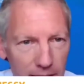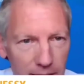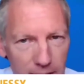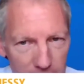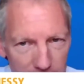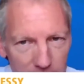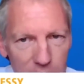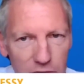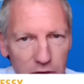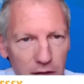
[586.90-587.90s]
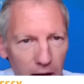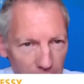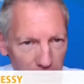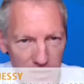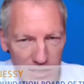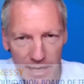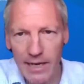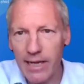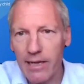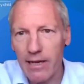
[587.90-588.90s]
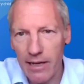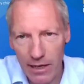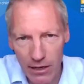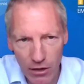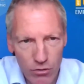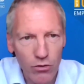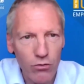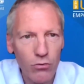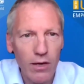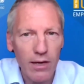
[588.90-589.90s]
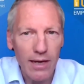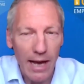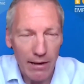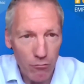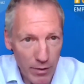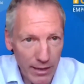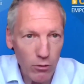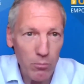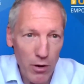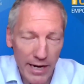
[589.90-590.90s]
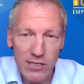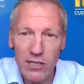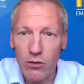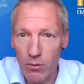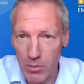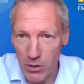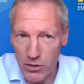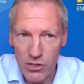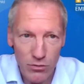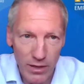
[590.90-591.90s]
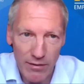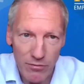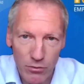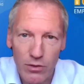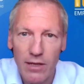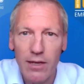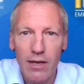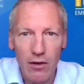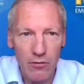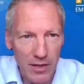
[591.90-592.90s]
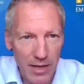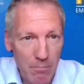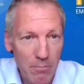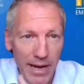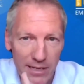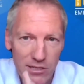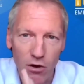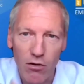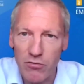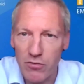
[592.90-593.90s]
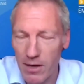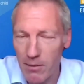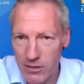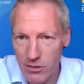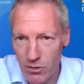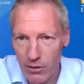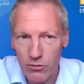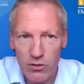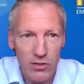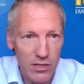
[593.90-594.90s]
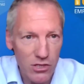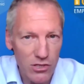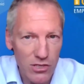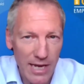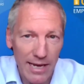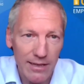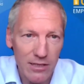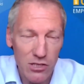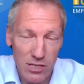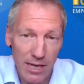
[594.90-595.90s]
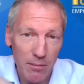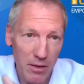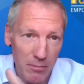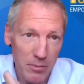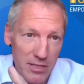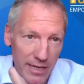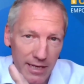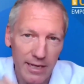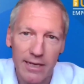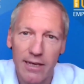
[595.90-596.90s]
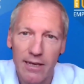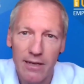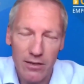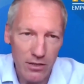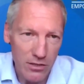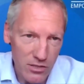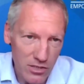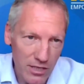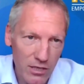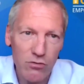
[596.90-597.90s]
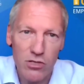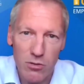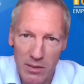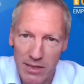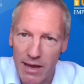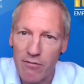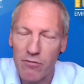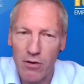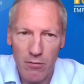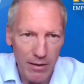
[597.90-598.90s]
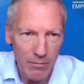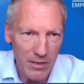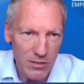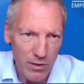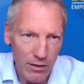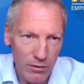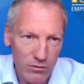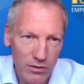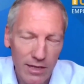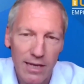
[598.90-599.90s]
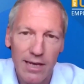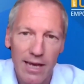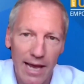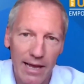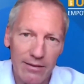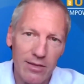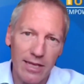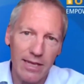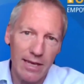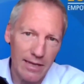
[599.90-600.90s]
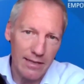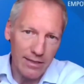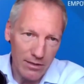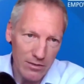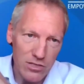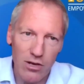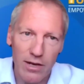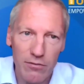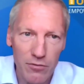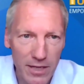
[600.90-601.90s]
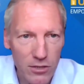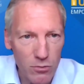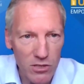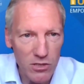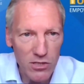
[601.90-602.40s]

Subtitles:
the need for understanding at a local and real, practical and personal level of the impact of mental health conditions and the stigma particularly that continues to be there around mental health, and at the other side of things,